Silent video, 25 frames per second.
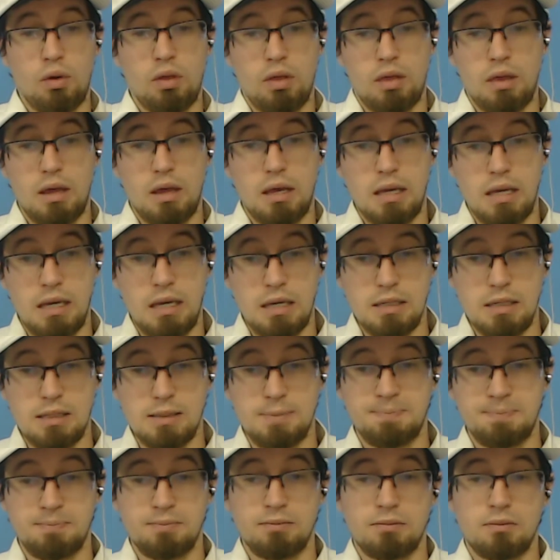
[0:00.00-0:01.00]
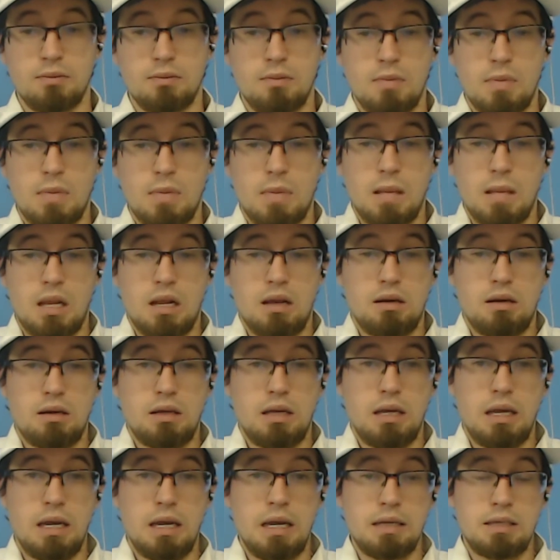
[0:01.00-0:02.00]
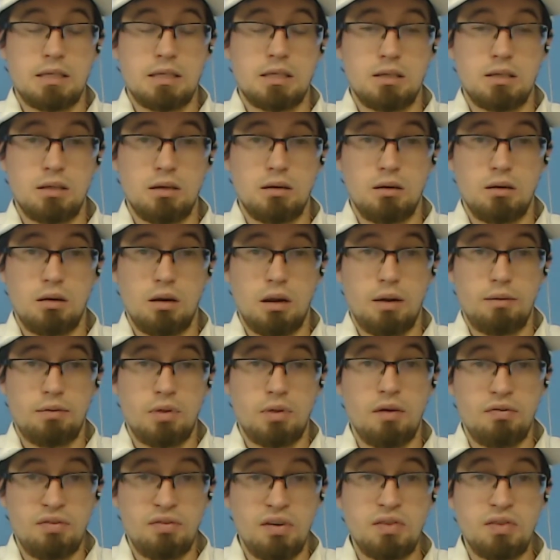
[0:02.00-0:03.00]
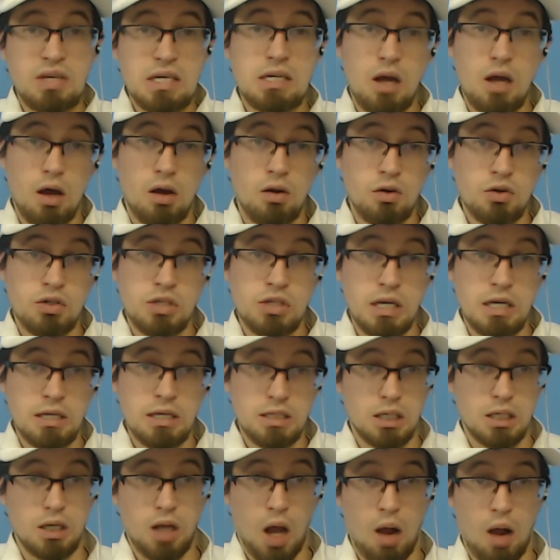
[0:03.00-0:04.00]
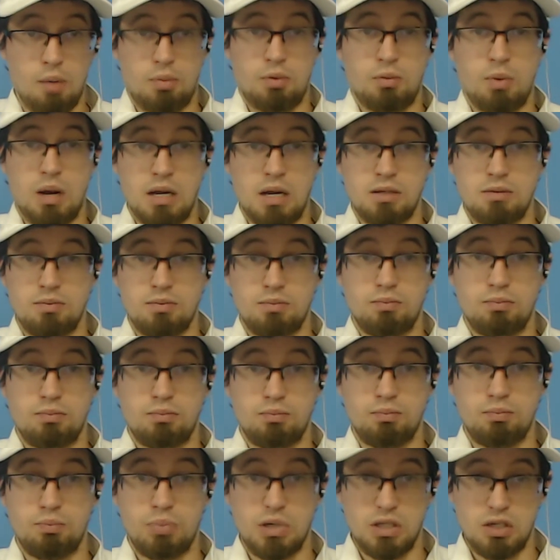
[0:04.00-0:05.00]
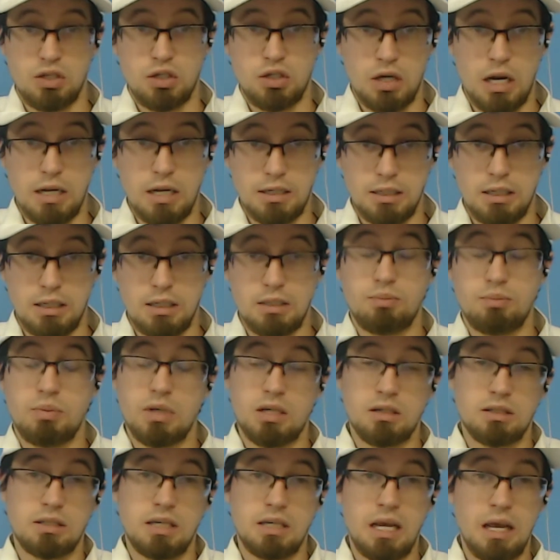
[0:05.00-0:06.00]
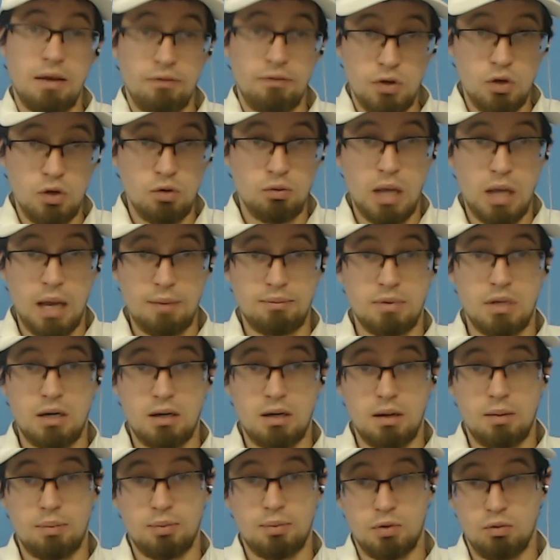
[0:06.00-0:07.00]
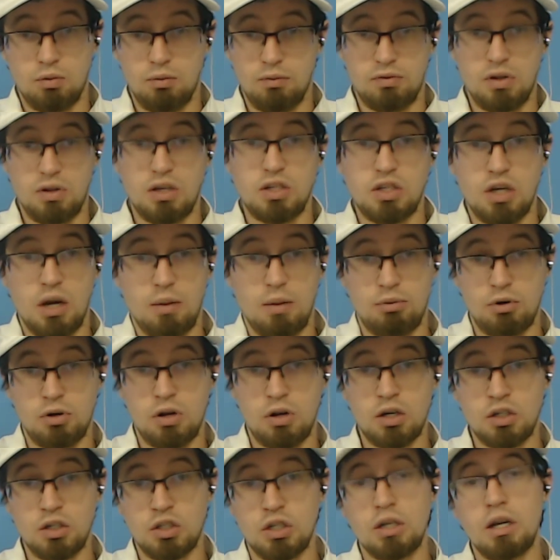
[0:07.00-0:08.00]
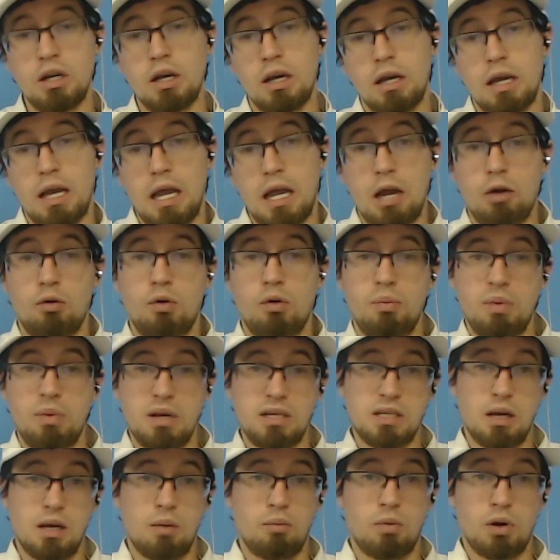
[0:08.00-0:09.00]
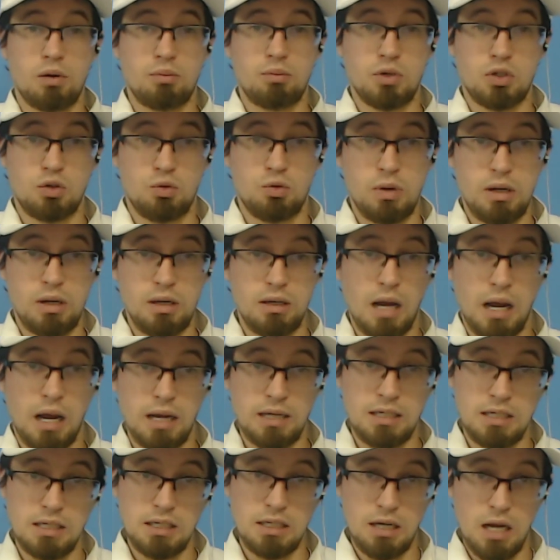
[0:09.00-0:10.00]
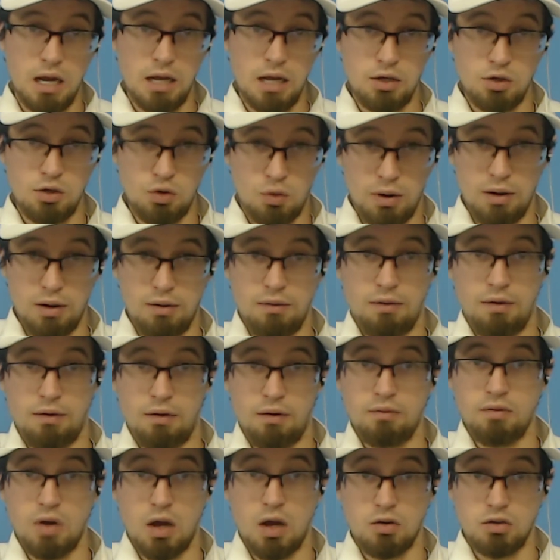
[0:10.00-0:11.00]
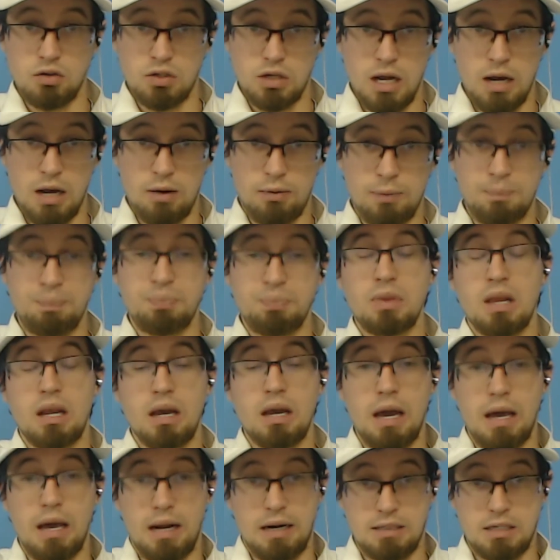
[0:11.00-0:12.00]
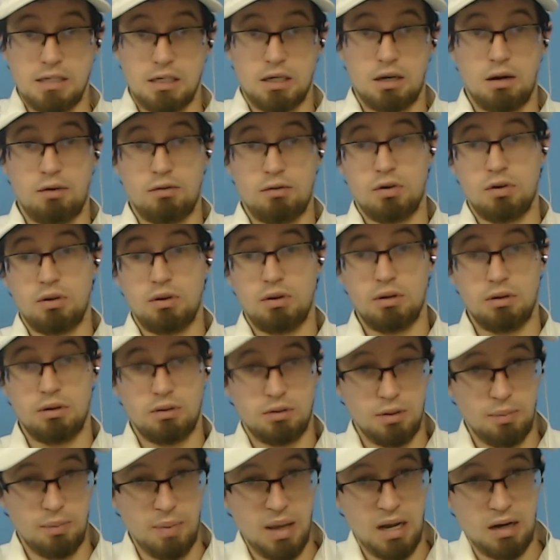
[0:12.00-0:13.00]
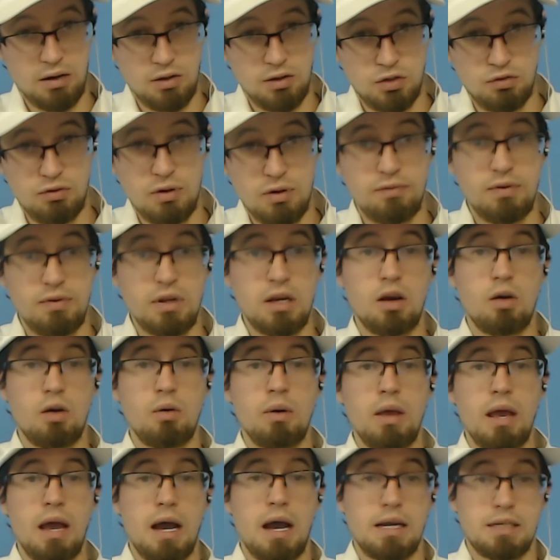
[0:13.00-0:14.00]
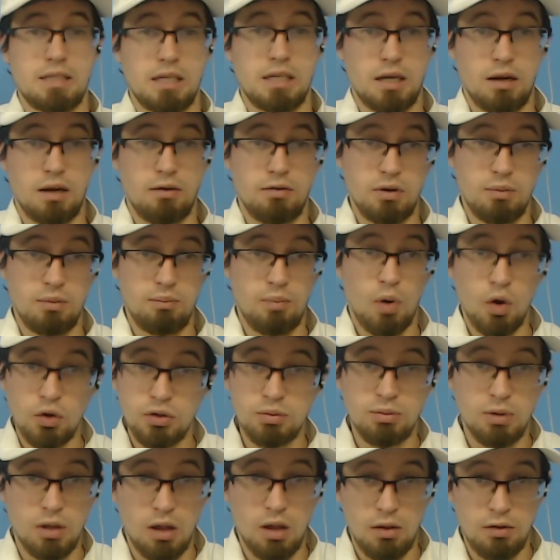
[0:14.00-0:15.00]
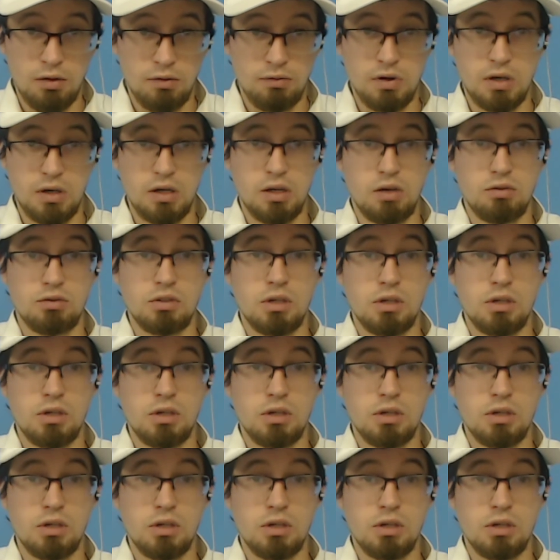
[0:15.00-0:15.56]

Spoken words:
thing is the $15 is the compromise position as it is, because if you kept it up to inflation and production, it would be somewhere between $19 and $25 an hour. And as I covered in the Man on the Street video, as I covered in multiple other videos,